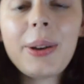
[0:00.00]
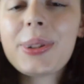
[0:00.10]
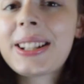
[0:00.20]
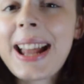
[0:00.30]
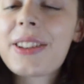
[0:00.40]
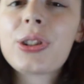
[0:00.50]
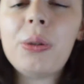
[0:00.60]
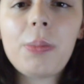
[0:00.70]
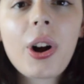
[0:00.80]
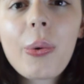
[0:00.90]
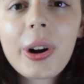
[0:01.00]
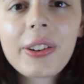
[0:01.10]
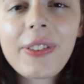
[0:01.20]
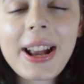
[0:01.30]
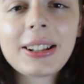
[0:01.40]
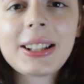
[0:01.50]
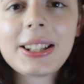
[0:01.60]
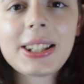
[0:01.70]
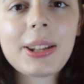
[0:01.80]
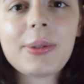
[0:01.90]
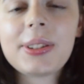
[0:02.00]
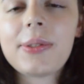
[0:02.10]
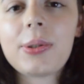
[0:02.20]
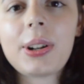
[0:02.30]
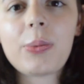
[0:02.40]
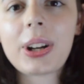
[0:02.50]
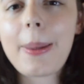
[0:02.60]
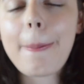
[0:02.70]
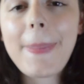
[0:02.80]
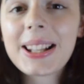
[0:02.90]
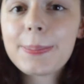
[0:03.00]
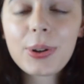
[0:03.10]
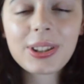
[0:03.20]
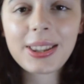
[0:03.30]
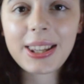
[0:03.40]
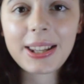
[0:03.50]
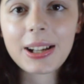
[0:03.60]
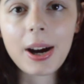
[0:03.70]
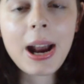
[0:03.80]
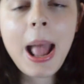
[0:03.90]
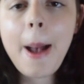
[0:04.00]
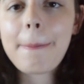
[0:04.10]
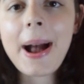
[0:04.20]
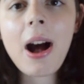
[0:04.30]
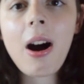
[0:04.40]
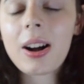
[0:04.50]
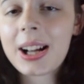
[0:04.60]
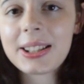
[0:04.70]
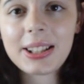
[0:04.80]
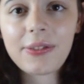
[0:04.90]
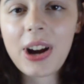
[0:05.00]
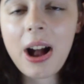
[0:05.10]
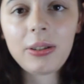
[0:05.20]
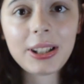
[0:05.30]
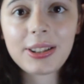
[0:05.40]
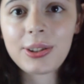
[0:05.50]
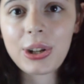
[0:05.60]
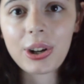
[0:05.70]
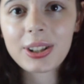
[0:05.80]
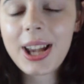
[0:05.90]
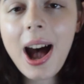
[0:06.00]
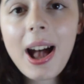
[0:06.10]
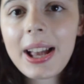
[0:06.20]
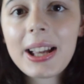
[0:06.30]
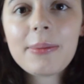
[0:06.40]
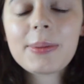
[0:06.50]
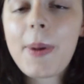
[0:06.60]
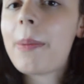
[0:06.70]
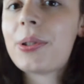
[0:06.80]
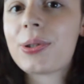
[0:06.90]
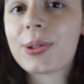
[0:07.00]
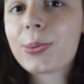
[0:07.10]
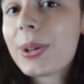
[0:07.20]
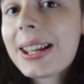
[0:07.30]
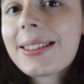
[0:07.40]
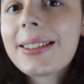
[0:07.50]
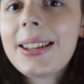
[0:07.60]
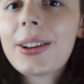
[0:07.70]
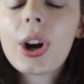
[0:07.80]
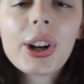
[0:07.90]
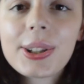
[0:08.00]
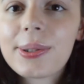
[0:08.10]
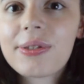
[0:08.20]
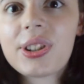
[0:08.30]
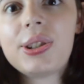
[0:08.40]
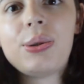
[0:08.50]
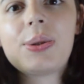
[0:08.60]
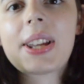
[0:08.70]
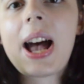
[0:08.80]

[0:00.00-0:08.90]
It was a National Book Award finalist. It was voted one of the best books of the year by all kinds of different outlets, New York Times, Publishers Weekly, Kirkus Reviews.